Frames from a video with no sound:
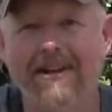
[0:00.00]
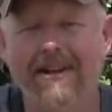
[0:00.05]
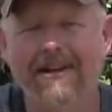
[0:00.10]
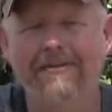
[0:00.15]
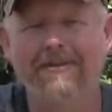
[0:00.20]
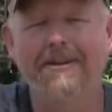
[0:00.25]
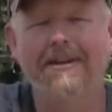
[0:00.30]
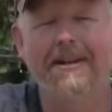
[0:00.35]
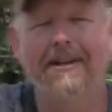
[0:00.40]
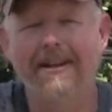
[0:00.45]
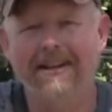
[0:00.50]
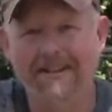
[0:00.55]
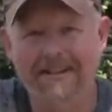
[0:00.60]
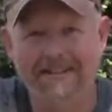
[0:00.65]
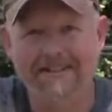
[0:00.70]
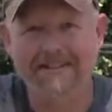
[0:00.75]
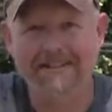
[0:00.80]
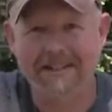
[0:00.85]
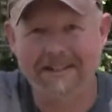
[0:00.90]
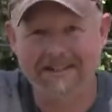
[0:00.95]
every day
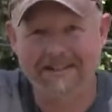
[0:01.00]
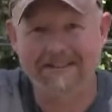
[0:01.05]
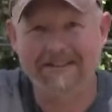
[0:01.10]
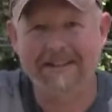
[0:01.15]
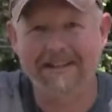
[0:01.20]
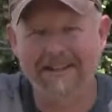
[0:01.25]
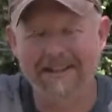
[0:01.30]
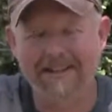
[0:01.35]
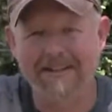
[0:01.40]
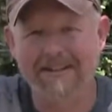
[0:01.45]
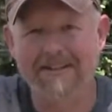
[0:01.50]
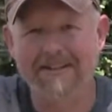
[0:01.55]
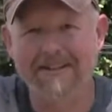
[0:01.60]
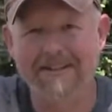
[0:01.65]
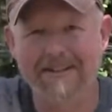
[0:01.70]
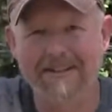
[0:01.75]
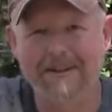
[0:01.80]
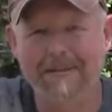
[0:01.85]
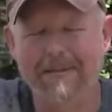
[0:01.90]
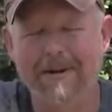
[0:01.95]
in this Texas heat.
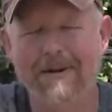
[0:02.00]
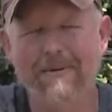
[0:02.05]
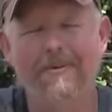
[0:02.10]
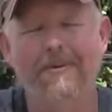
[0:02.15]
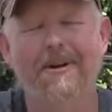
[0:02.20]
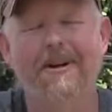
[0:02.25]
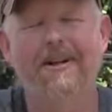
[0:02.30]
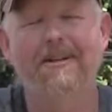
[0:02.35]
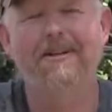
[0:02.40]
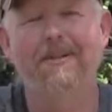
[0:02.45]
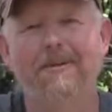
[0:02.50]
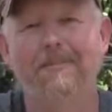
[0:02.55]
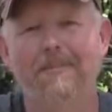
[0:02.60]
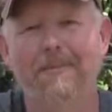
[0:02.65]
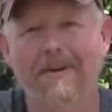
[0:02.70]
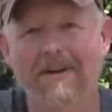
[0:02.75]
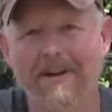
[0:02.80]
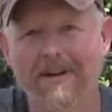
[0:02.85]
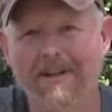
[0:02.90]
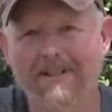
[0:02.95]
No matter what I do,
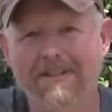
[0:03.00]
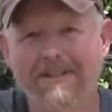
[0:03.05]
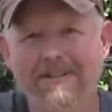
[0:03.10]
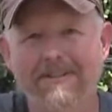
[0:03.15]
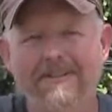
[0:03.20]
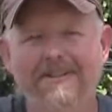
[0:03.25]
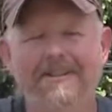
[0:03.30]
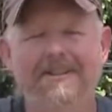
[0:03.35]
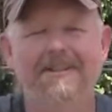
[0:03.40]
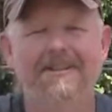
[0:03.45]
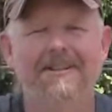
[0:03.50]
brush,